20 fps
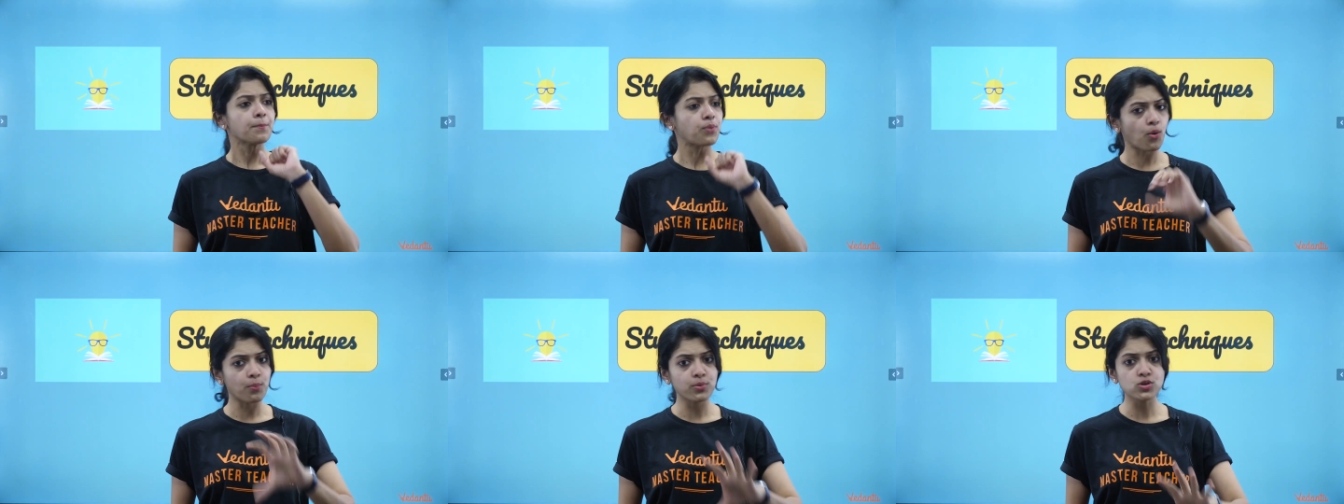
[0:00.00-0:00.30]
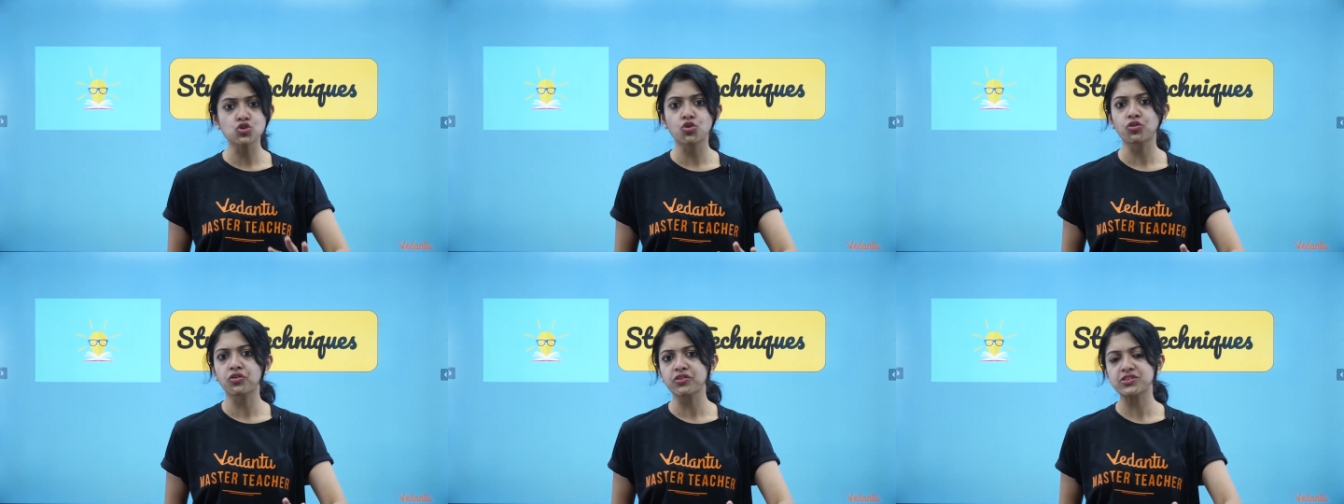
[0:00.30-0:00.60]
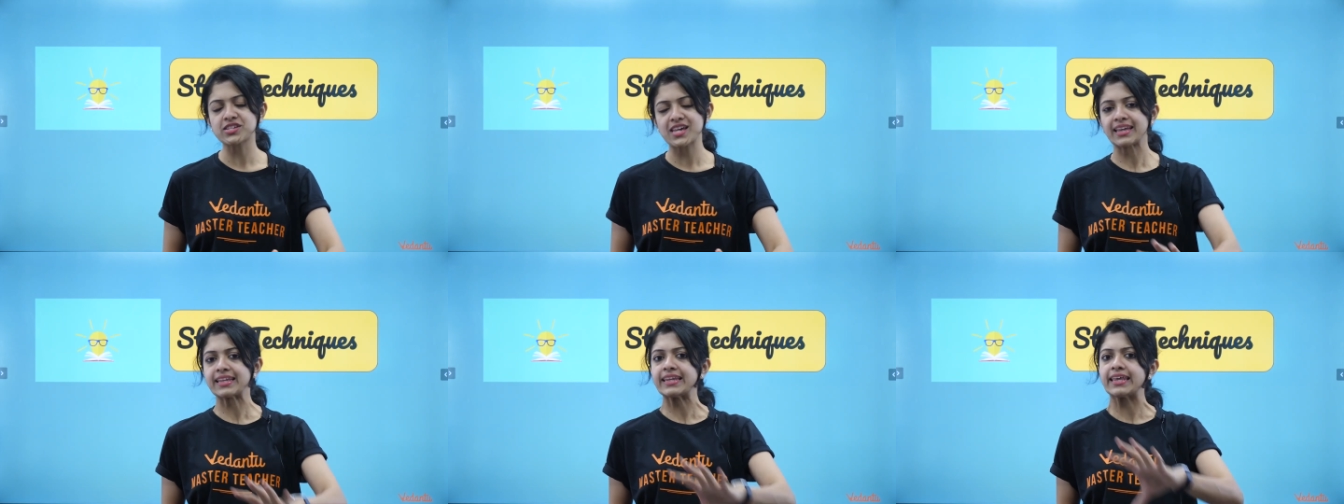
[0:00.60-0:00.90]
Pomodoro
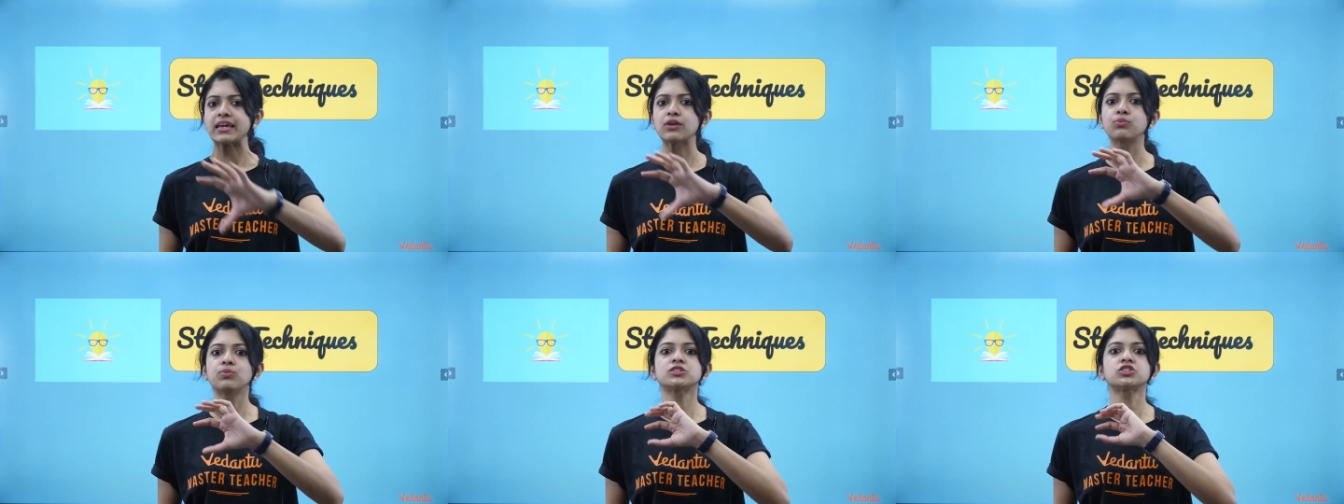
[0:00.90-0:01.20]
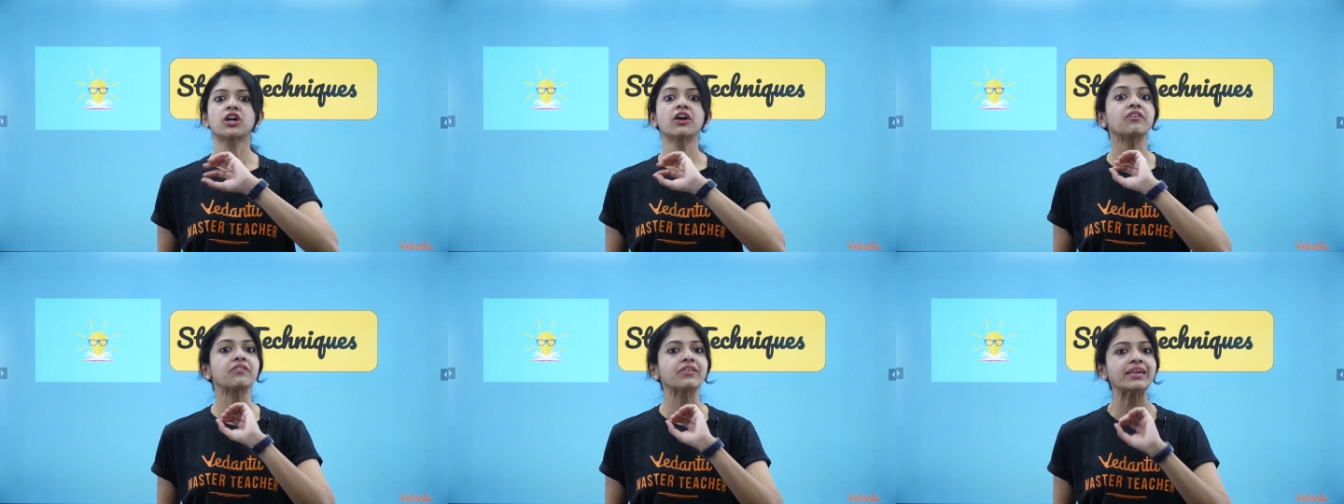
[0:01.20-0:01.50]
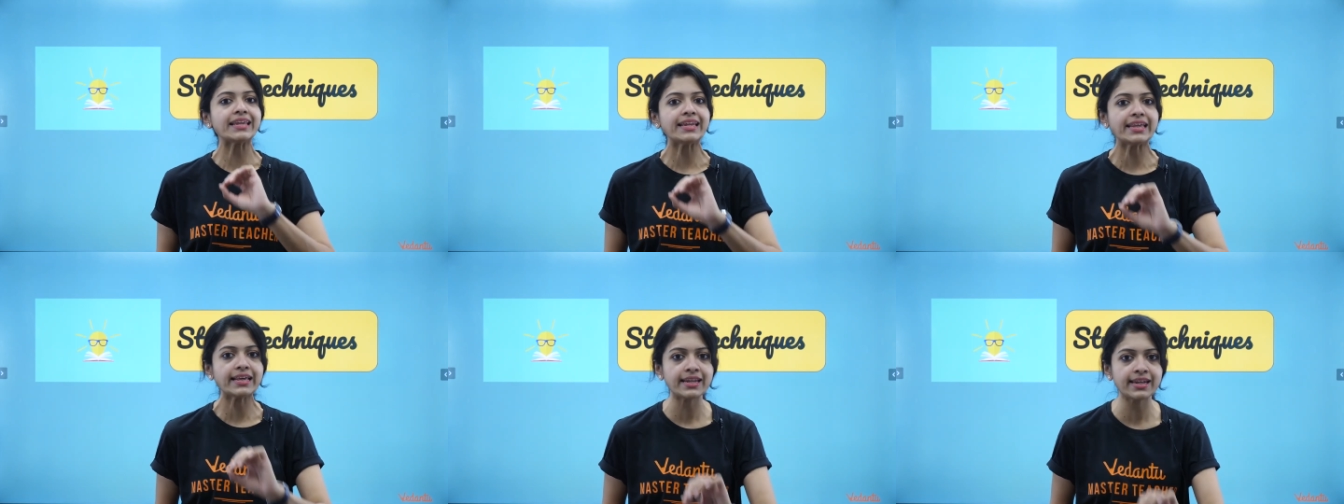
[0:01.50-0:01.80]
technique, which I
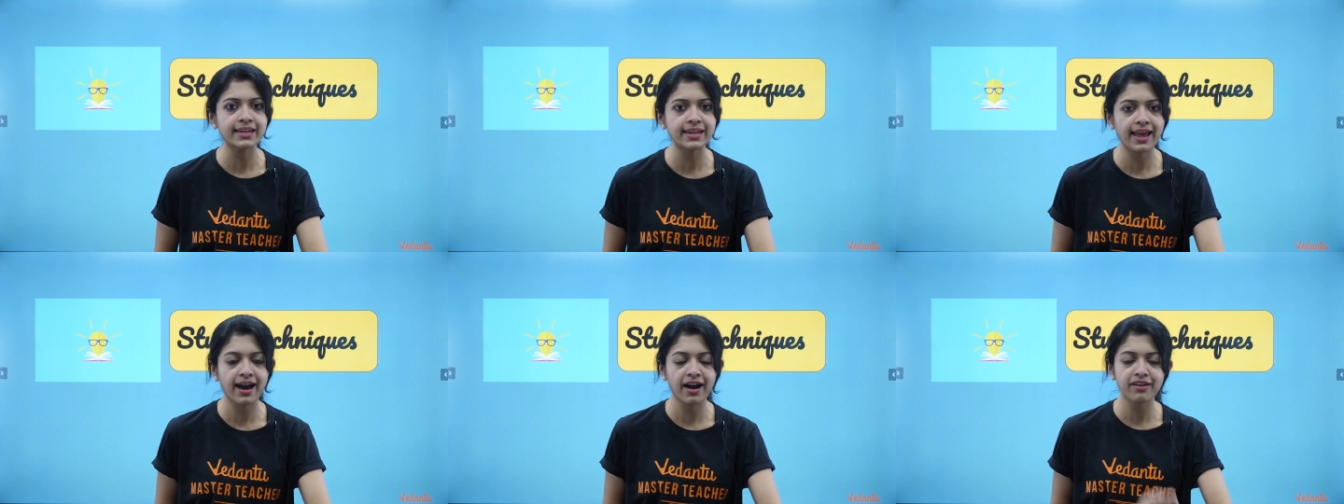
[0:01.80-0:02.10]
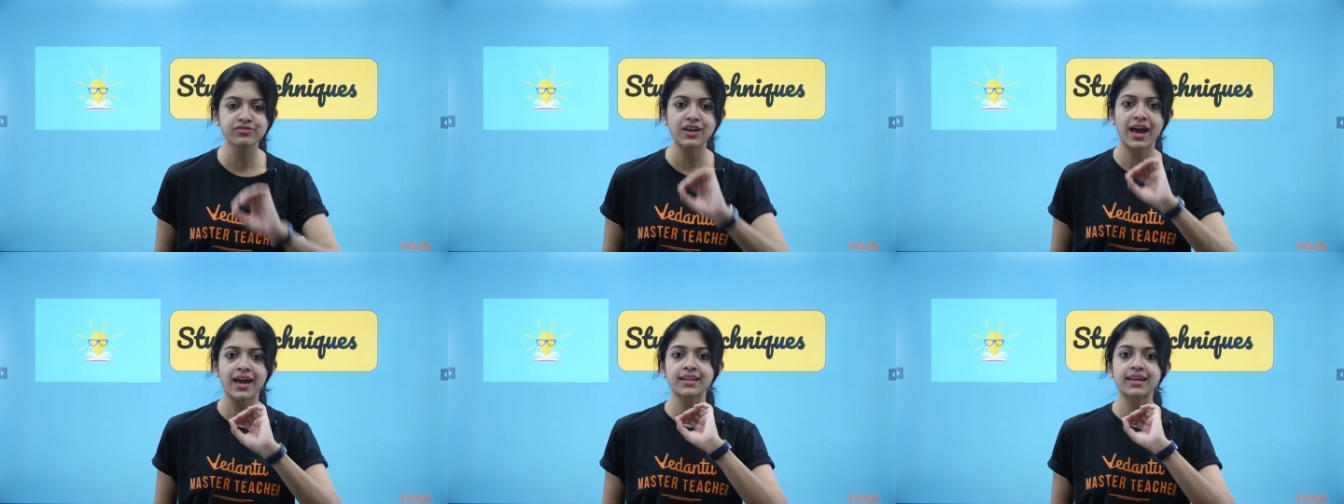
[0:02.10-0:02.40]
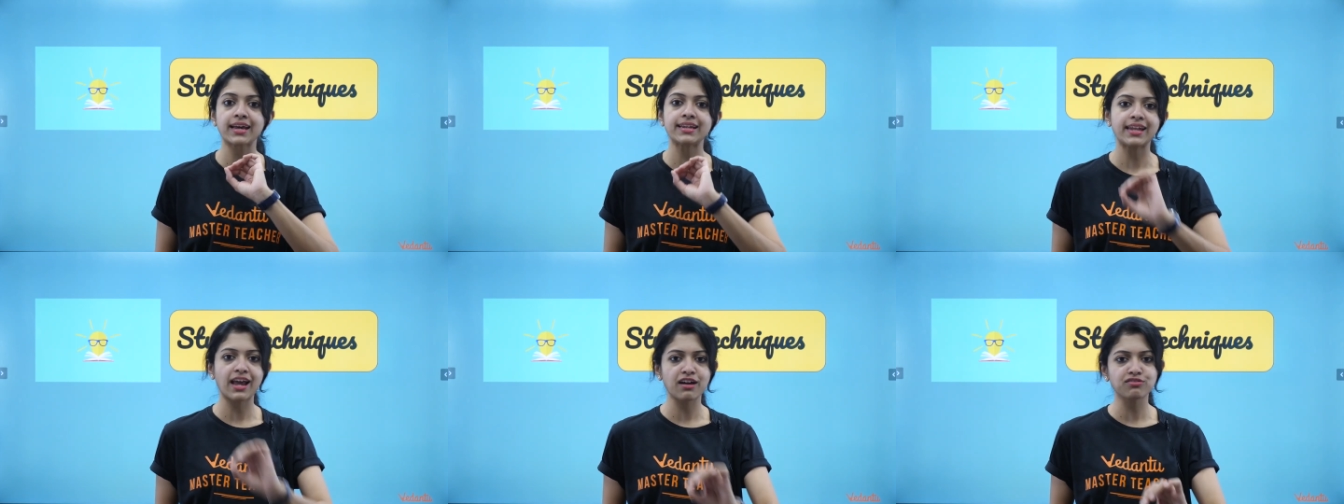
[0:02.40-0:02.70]
really love and
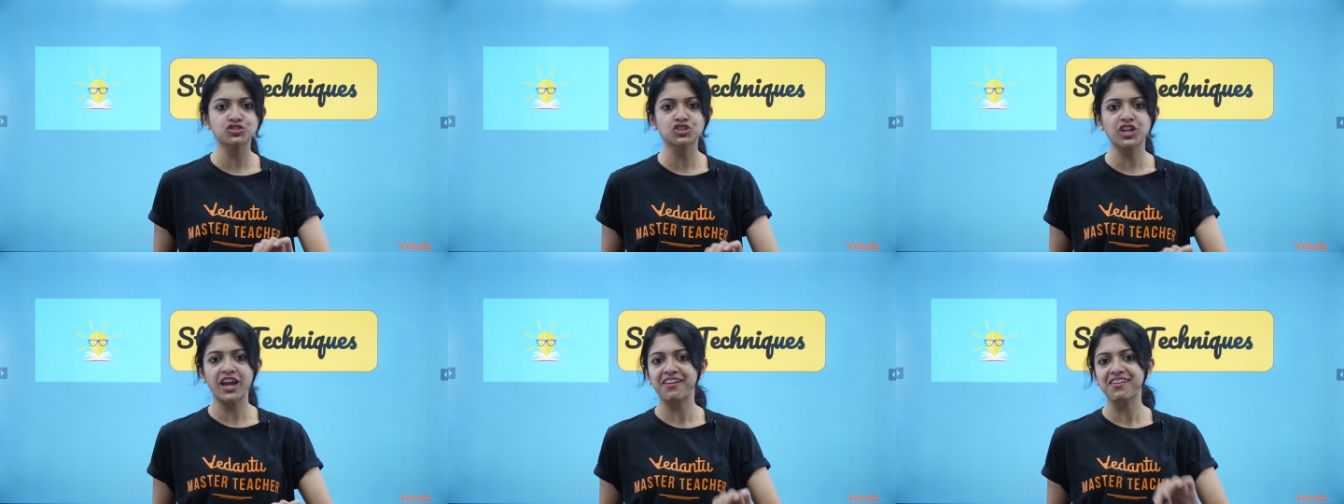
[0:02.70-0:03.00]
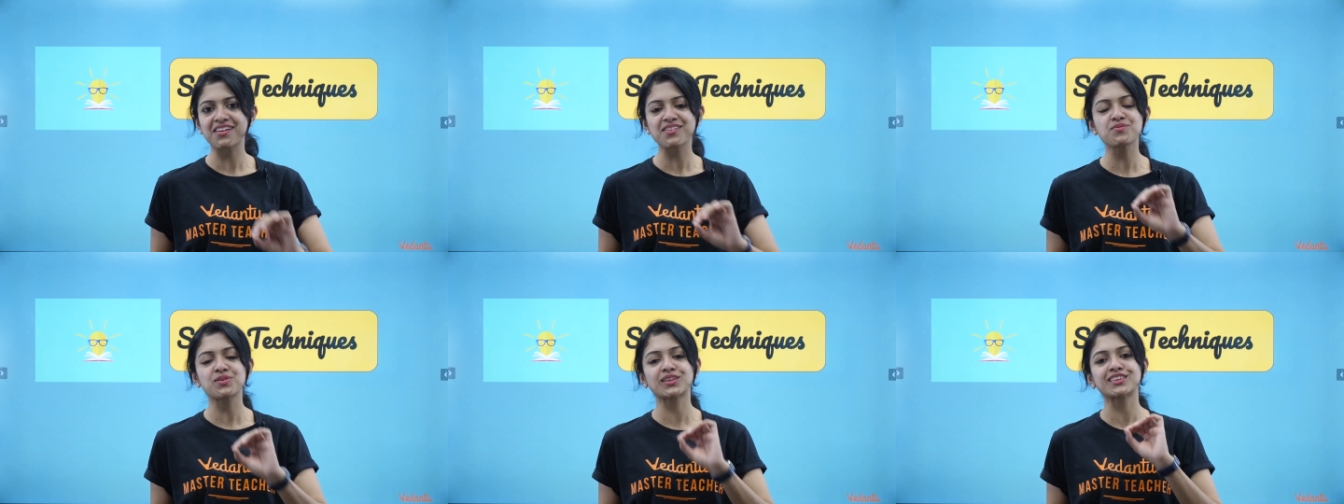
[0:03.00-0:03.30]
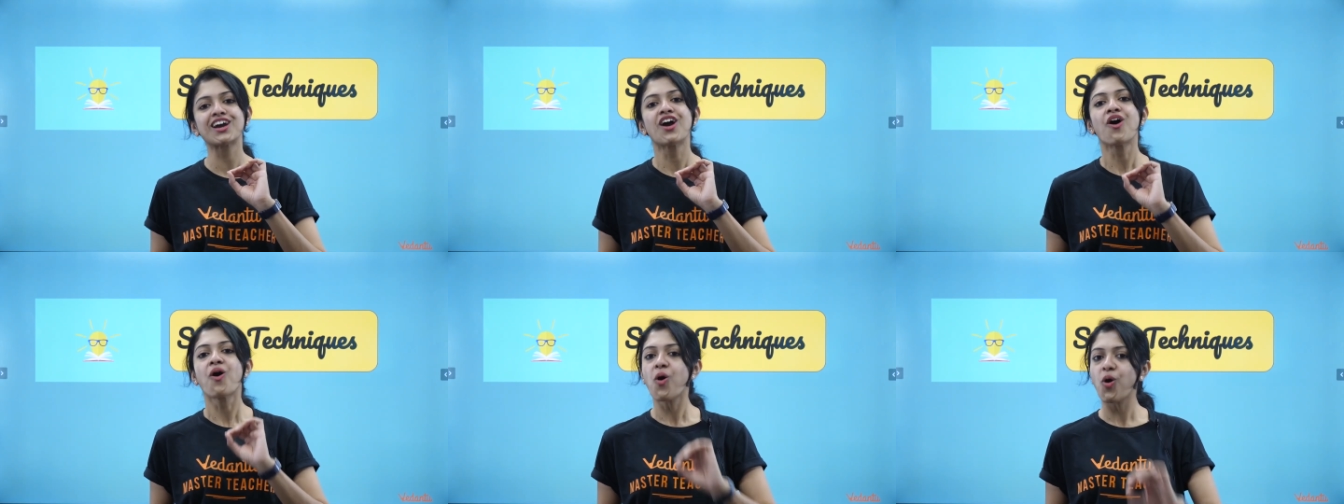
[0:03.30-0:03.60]
I love sharing
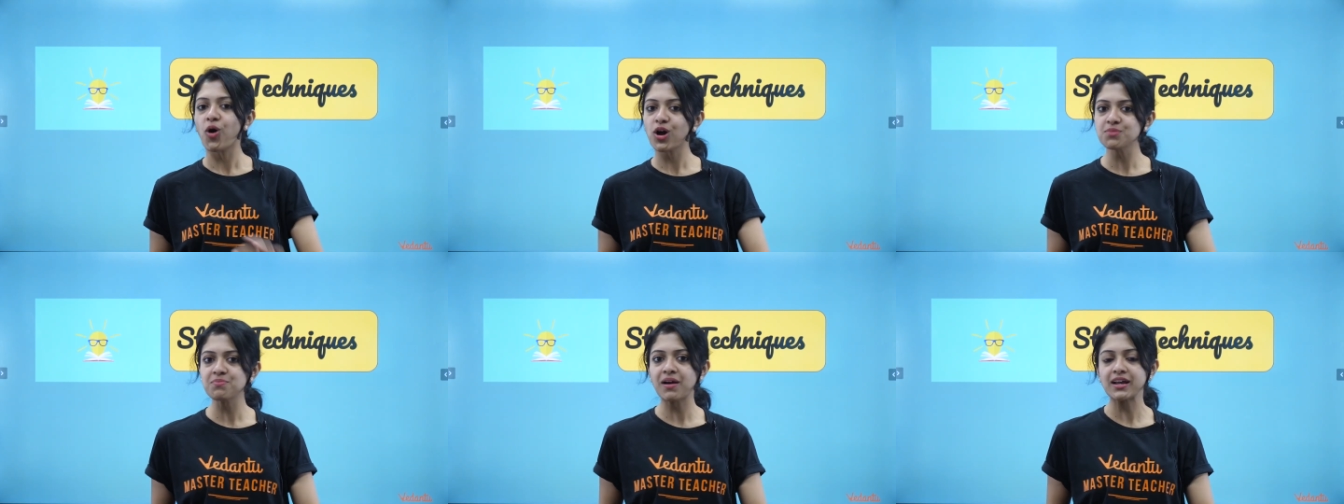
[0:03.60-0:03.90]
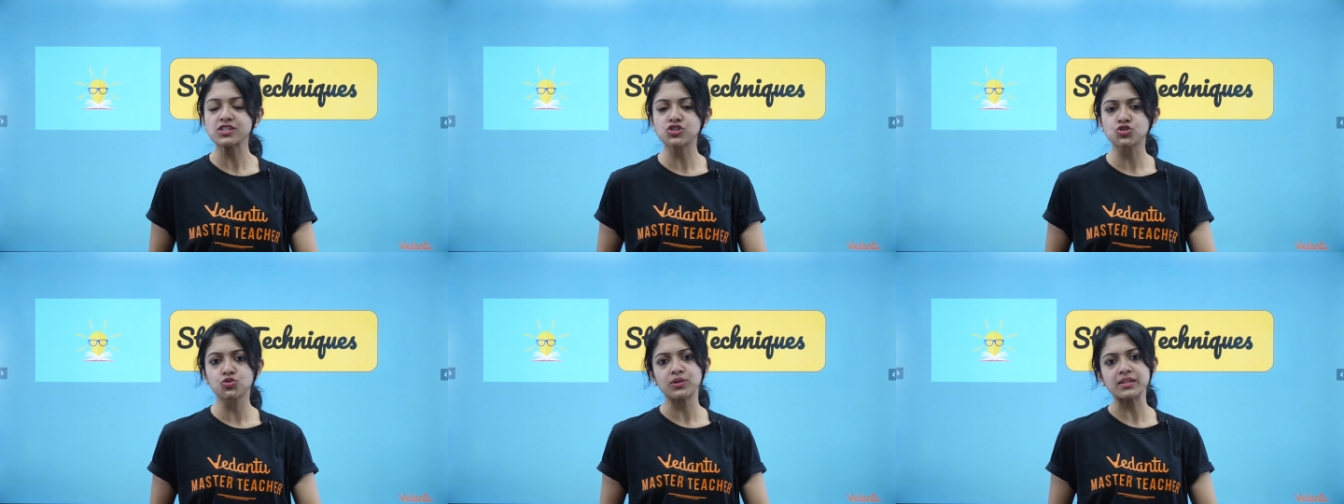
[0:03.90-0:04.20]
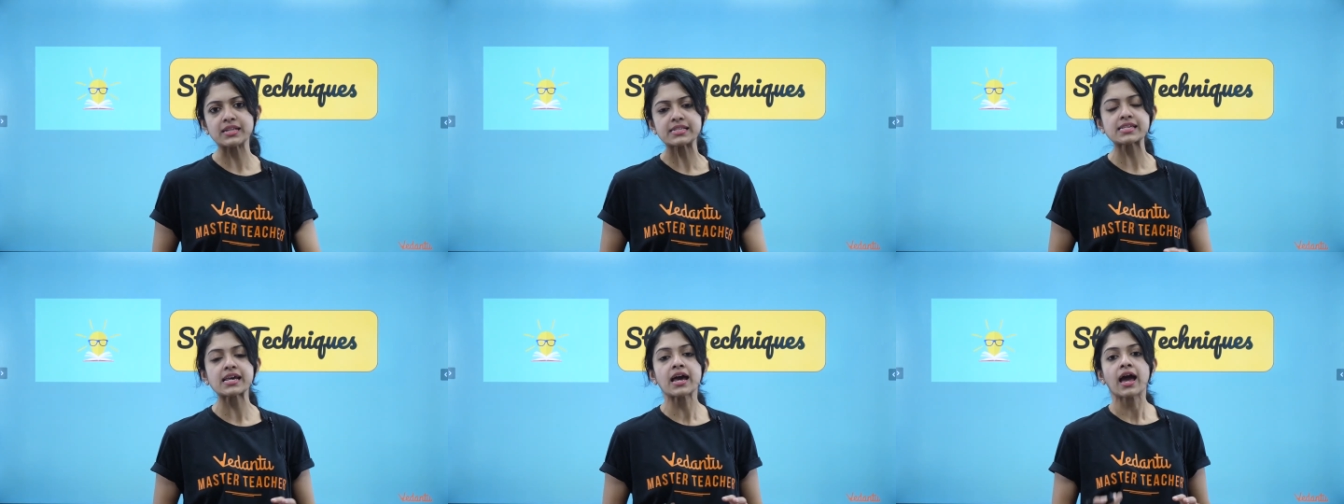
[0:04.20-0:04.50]
with all my
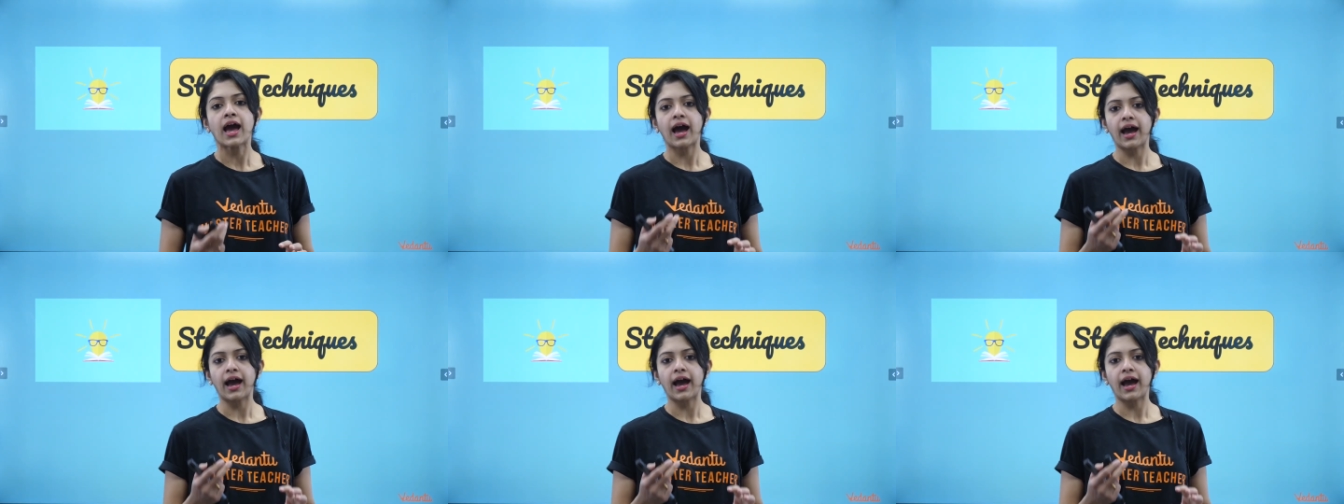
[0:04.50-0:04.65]
students.